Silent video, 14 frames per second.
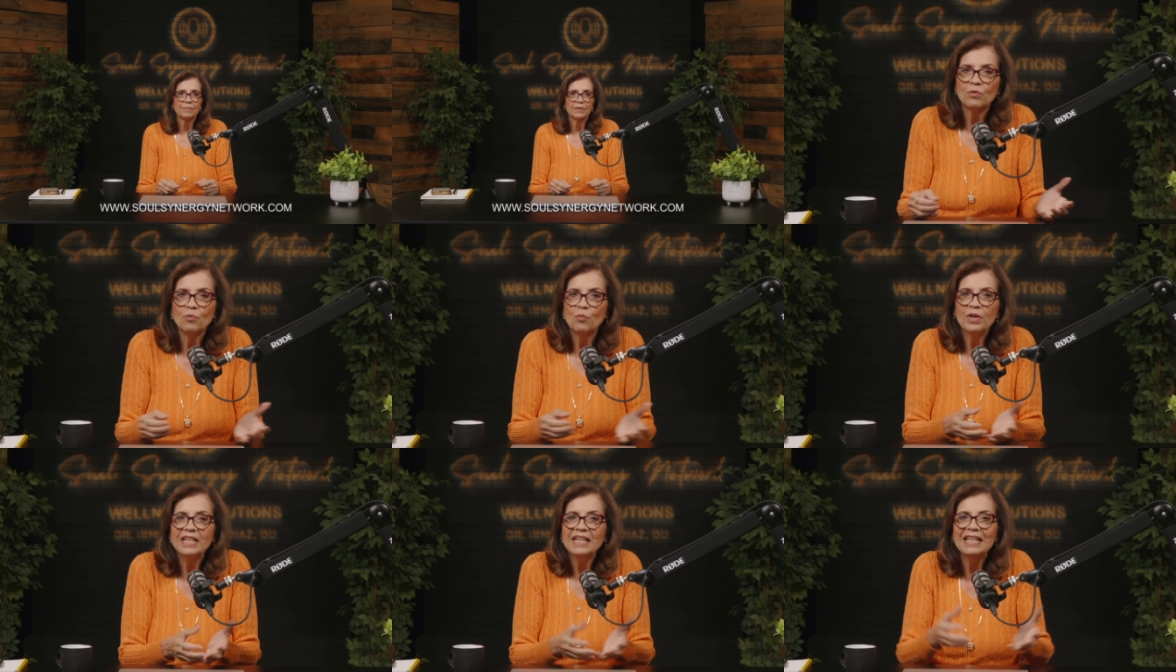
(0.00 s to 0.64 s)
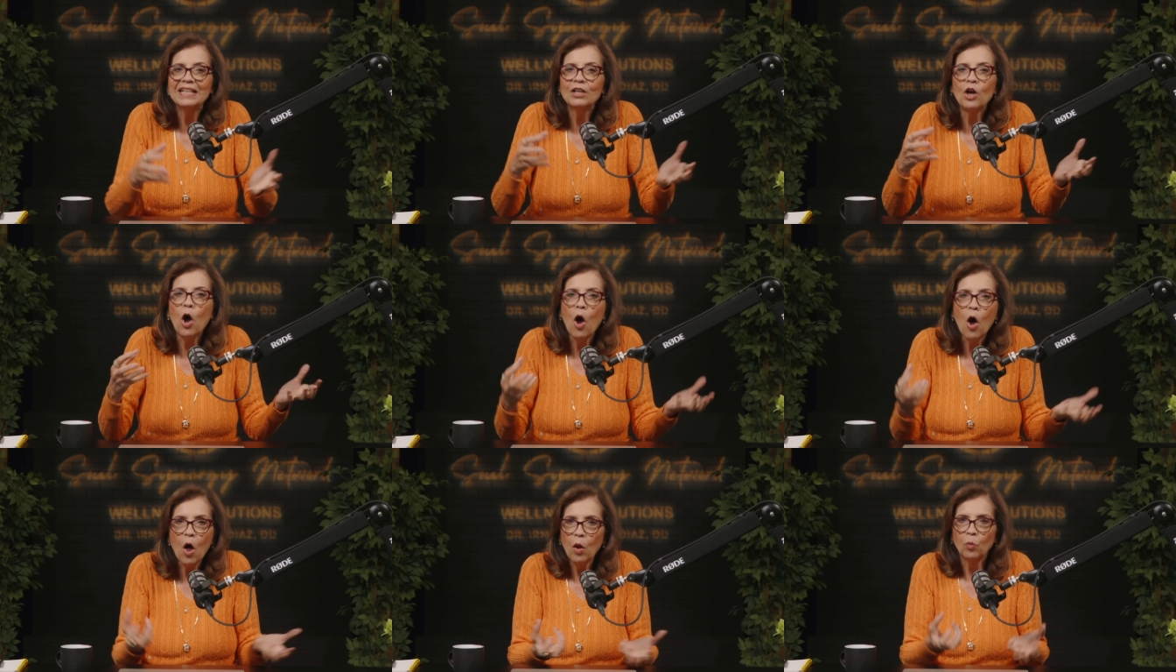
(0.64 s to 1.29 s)
We need it
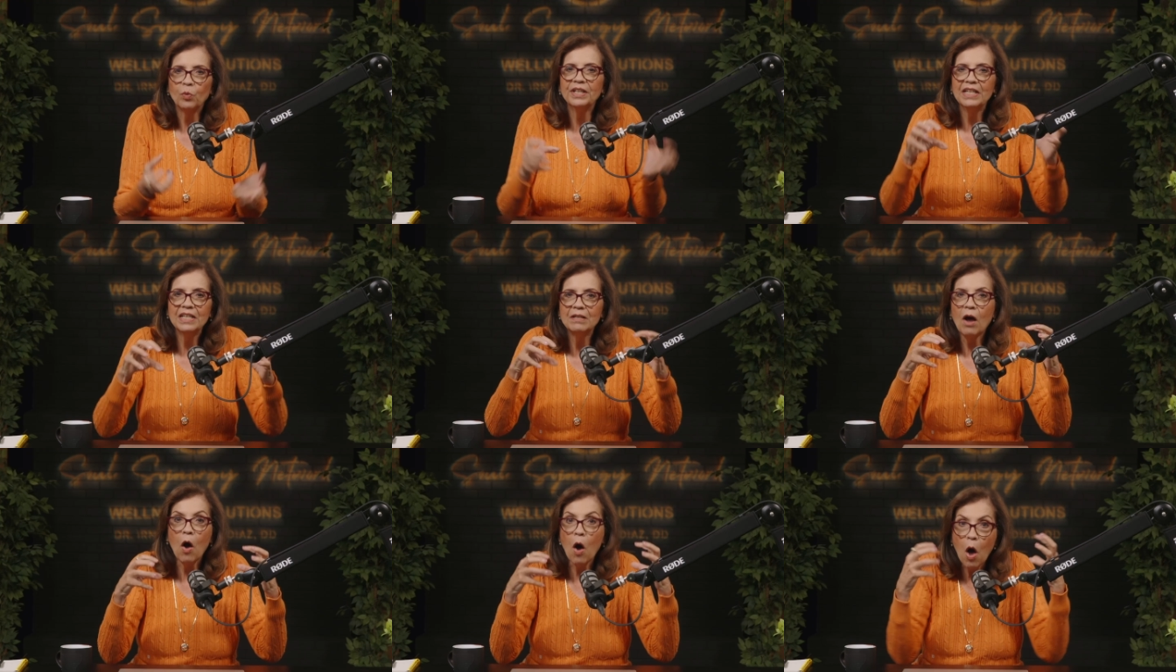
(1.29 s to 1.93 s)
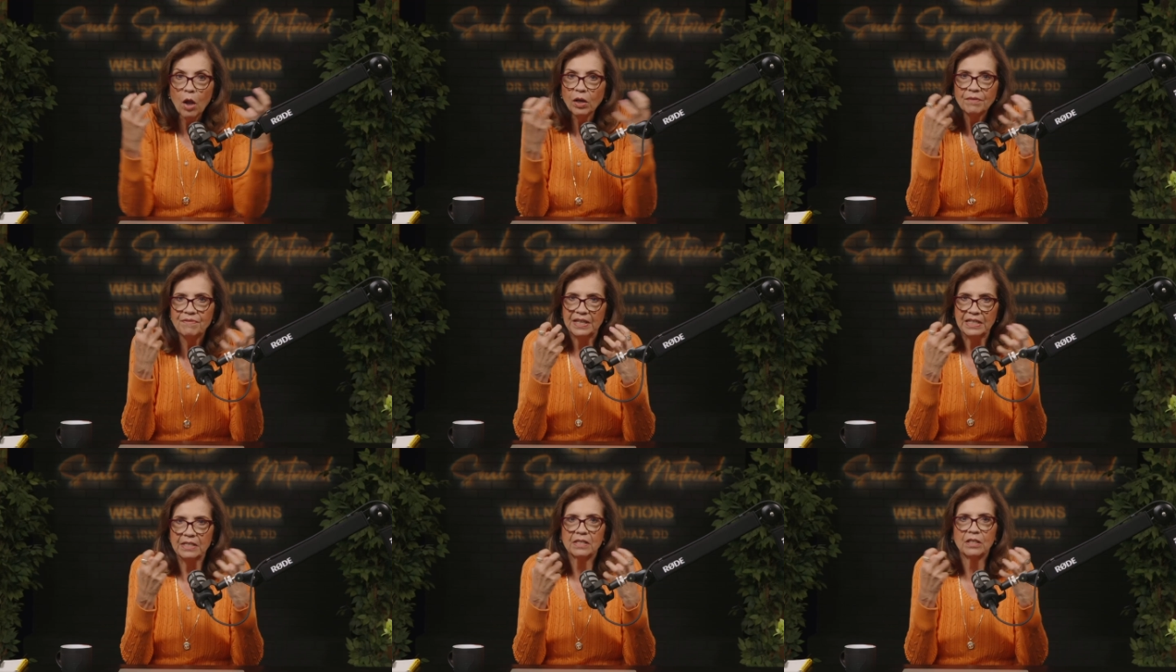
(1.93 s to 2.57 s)
all. We need all of
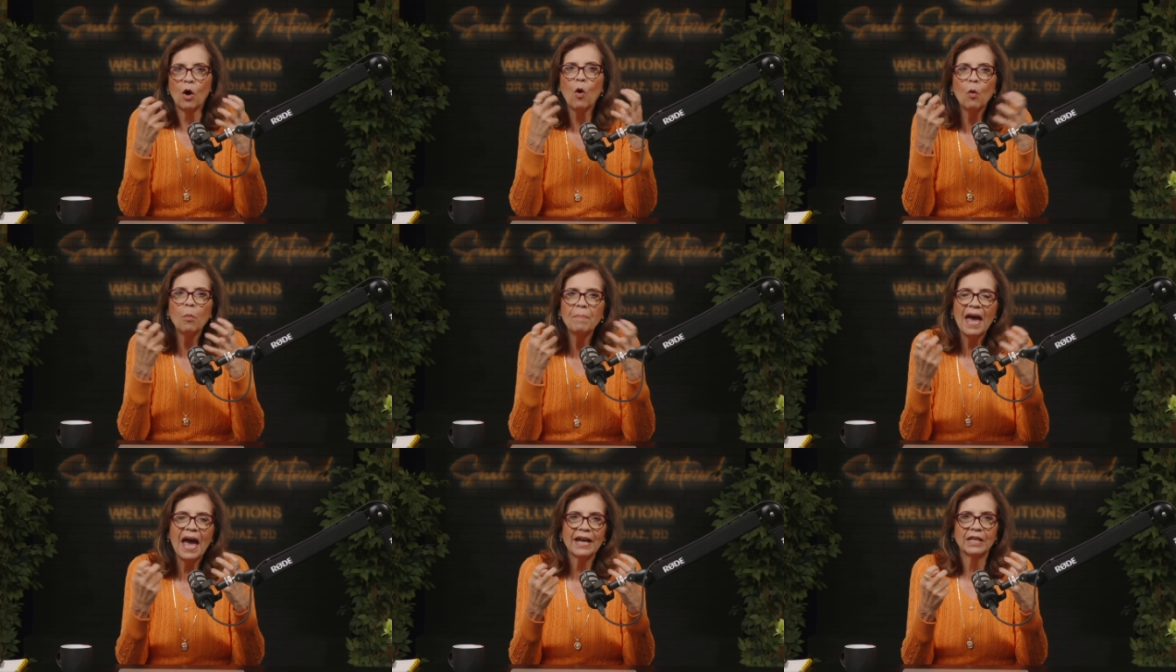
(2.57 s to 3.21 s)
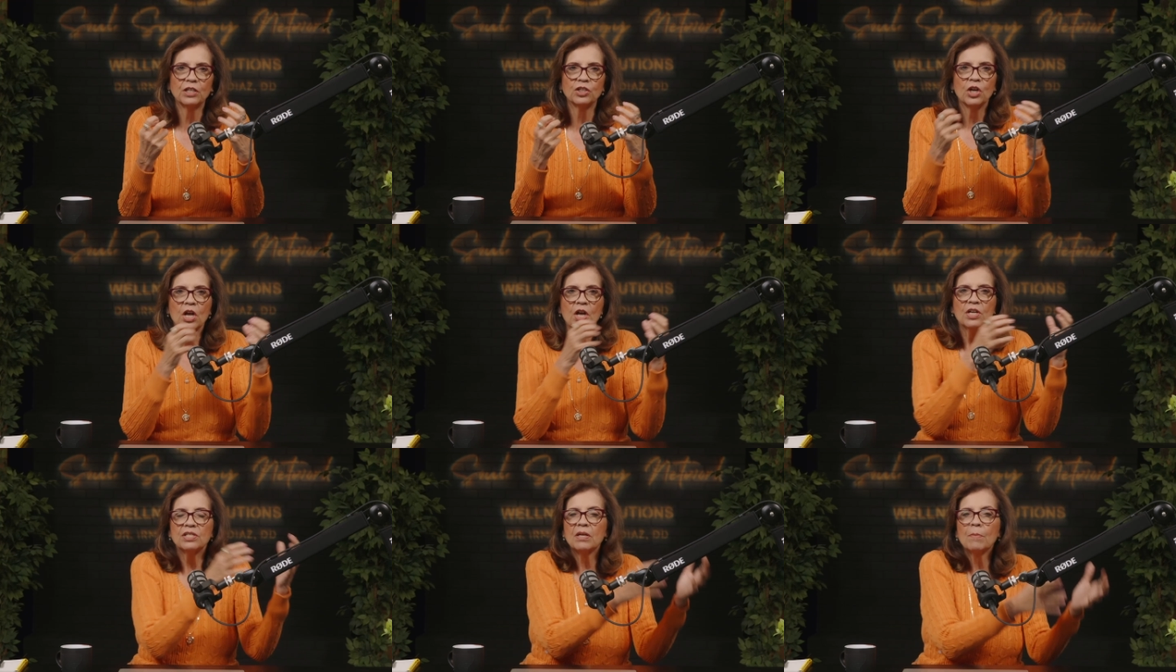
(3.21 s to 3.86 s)
it, the whole package.
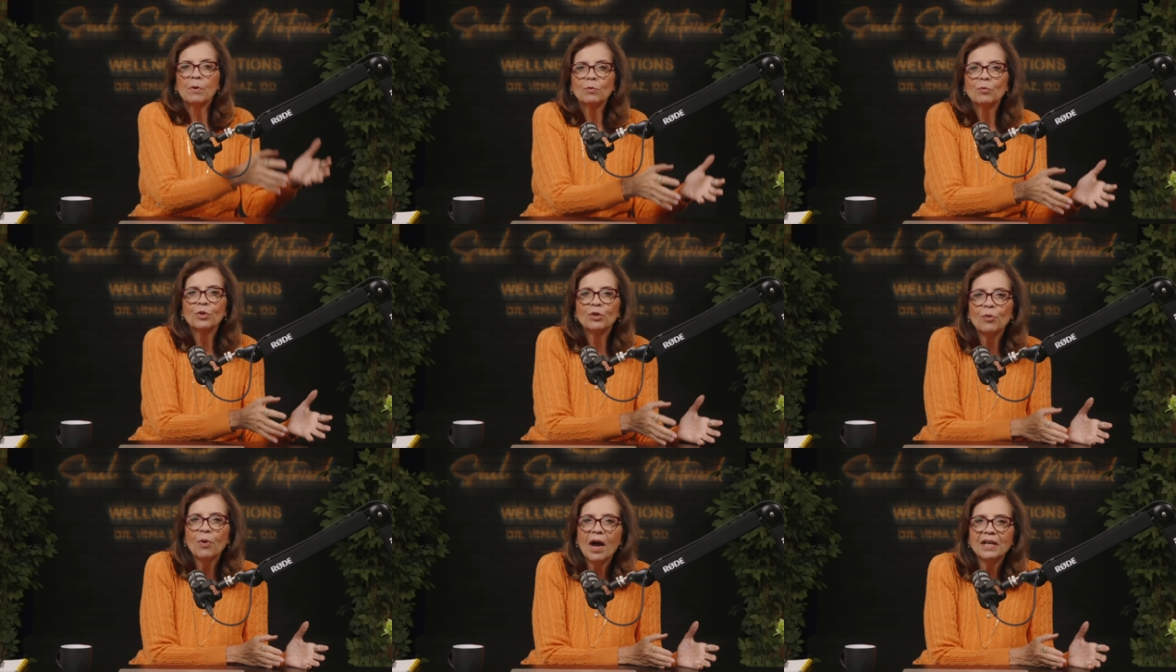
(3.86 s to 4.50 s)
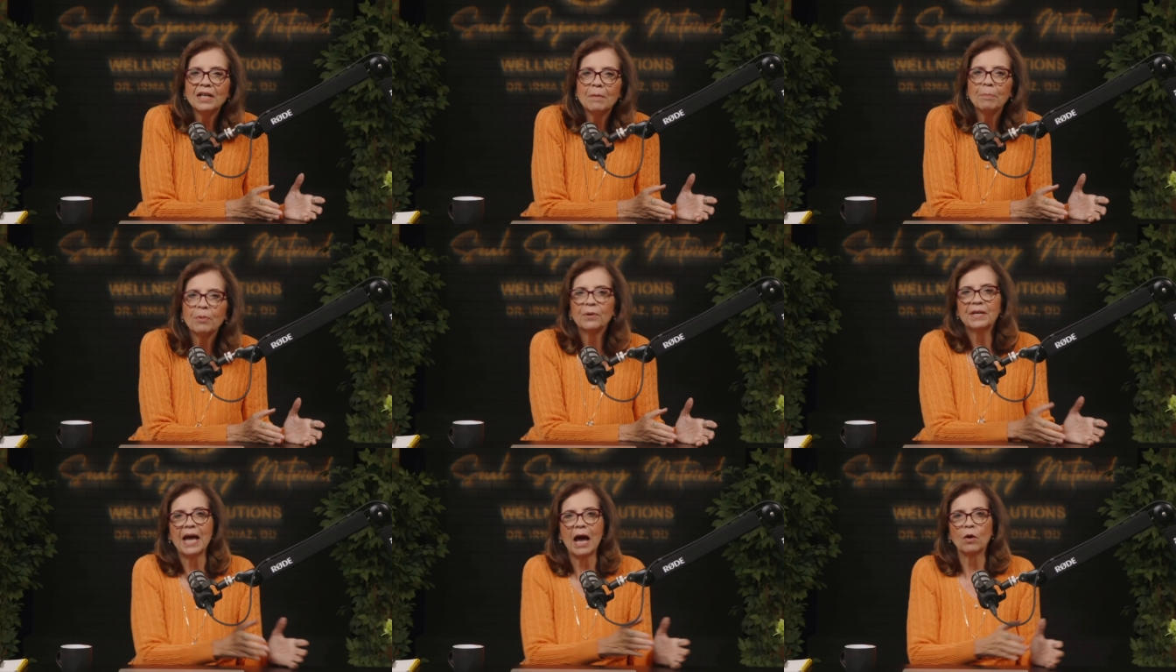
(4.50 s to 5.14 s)
Someone with chronic
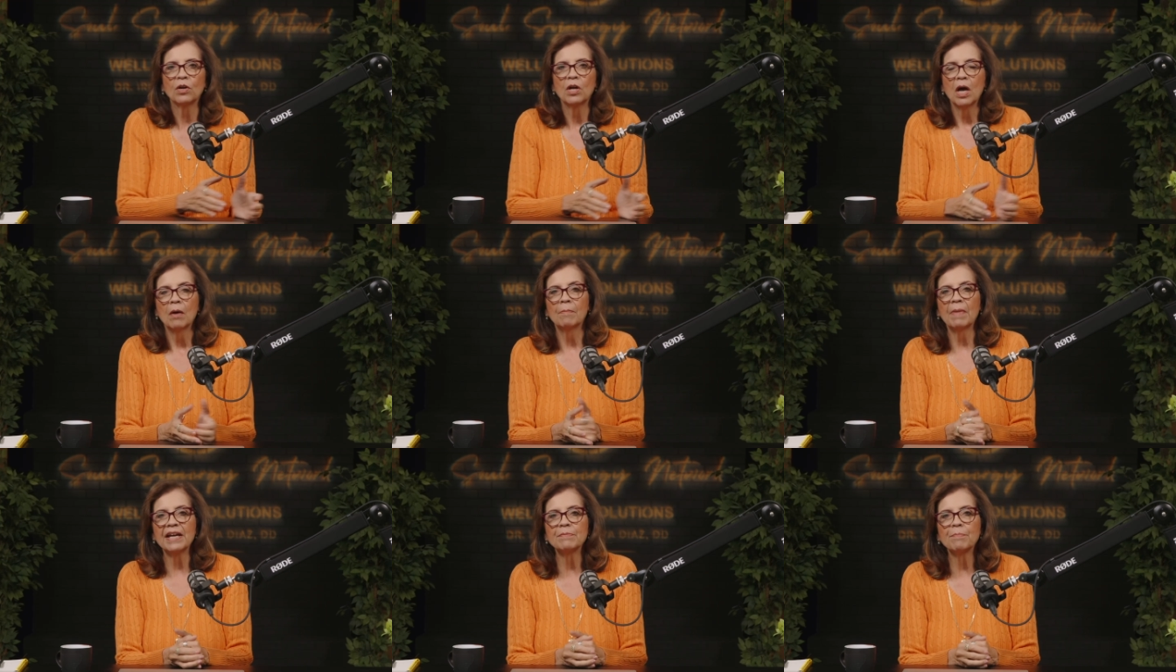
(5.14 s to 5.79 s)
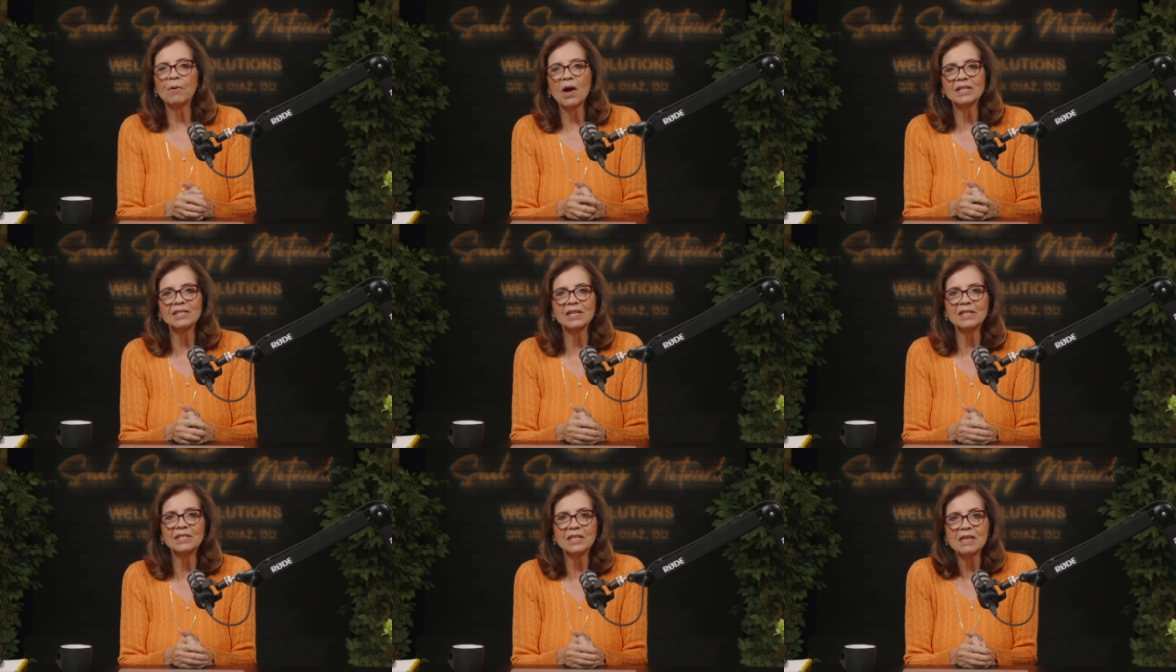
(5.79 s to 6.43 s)
burnout might
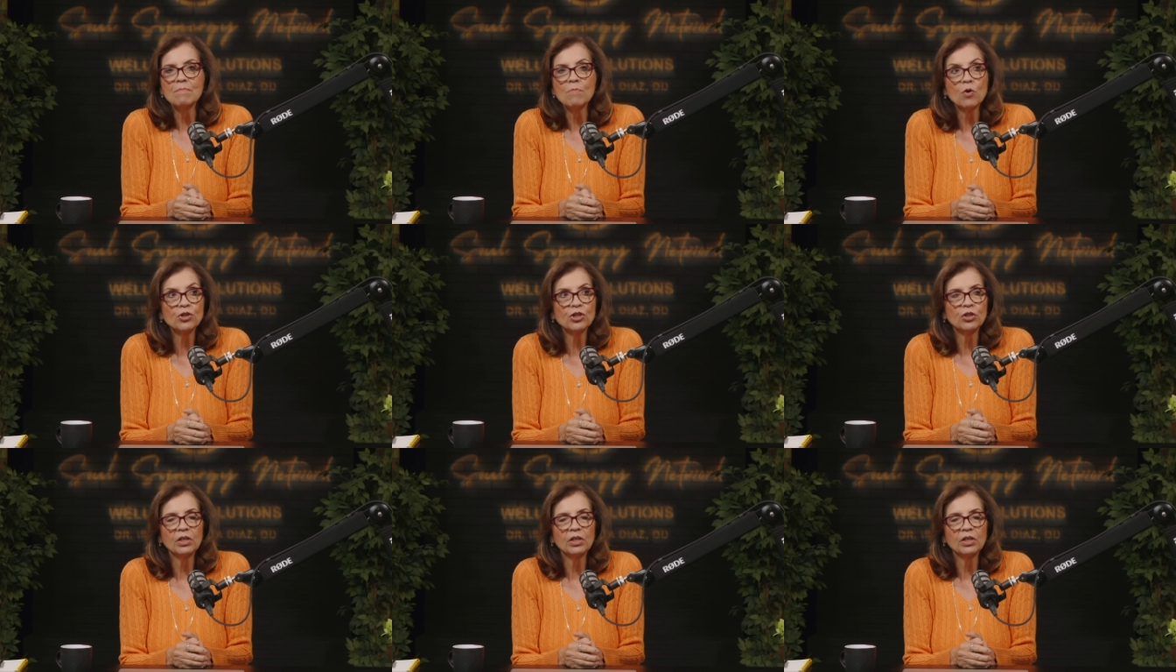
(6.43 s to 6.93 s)
process emotional